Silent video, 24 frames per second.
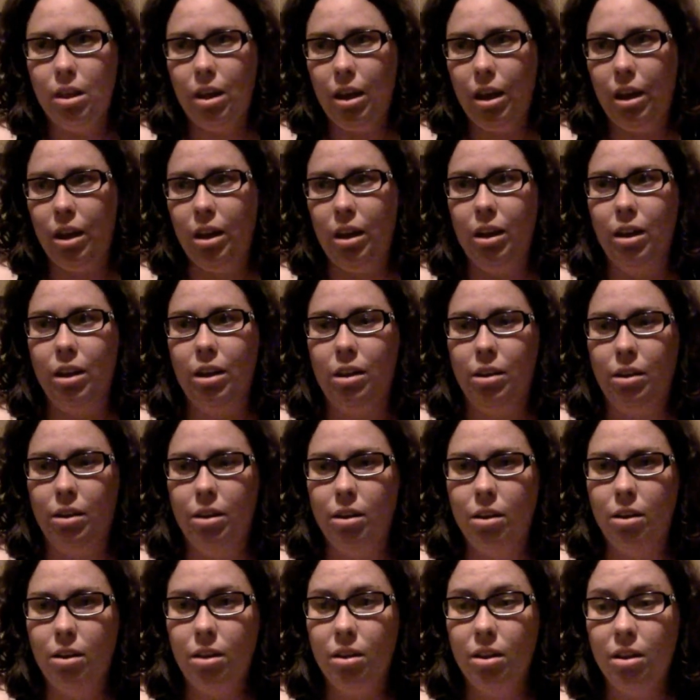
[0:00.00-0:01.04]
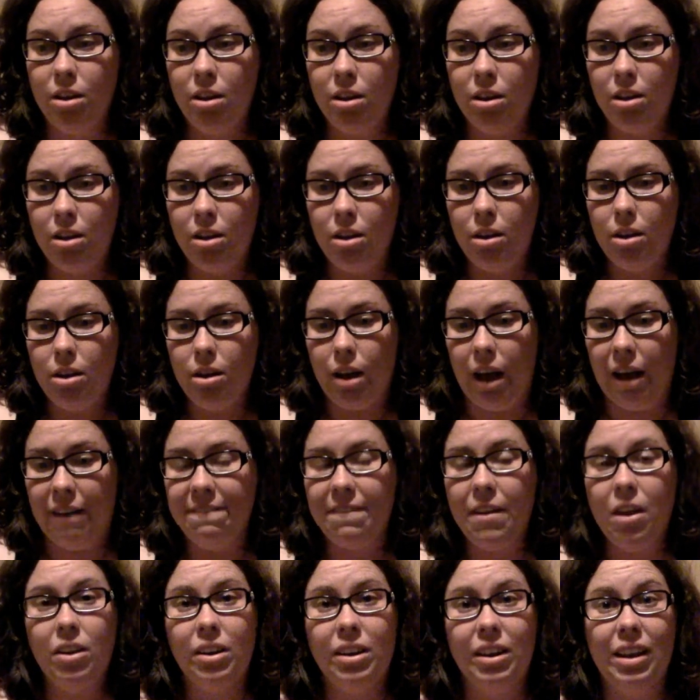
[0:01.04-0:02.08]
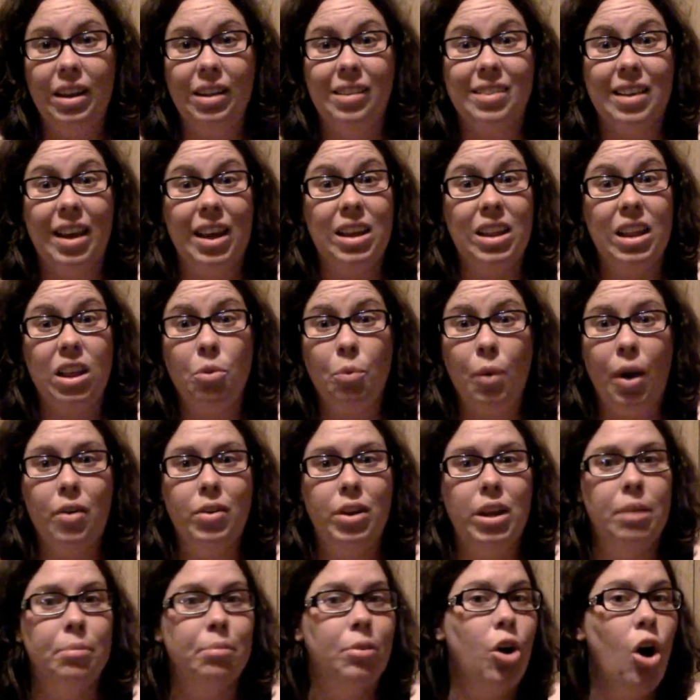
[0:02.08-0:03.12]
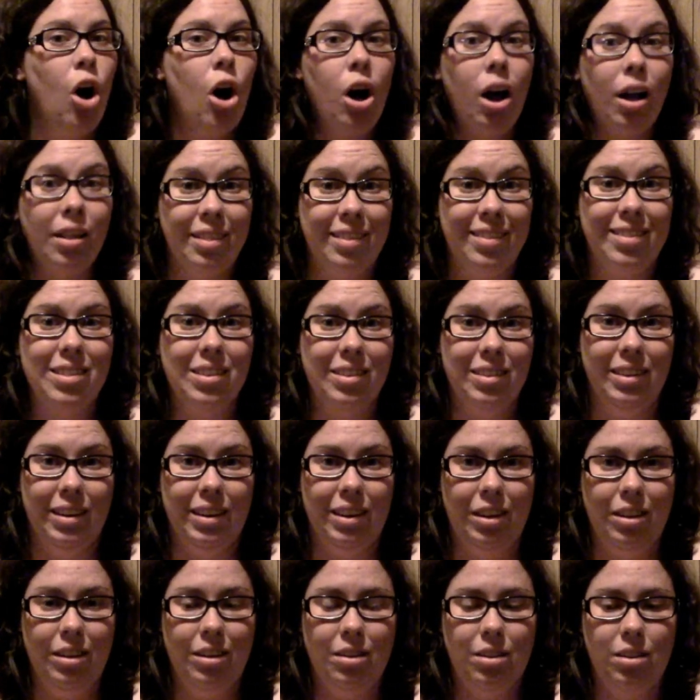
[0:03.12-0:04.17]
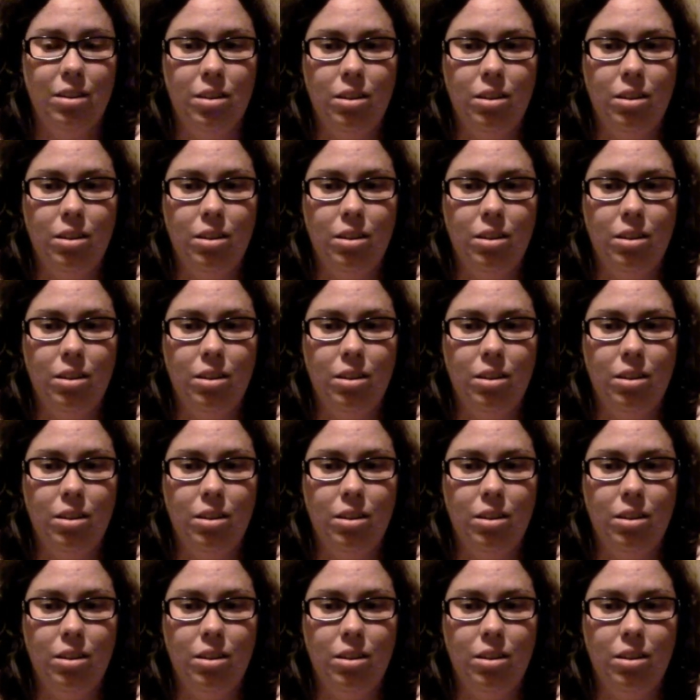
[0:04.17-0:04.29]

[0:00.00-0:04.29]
And I felt anxiety around him constantly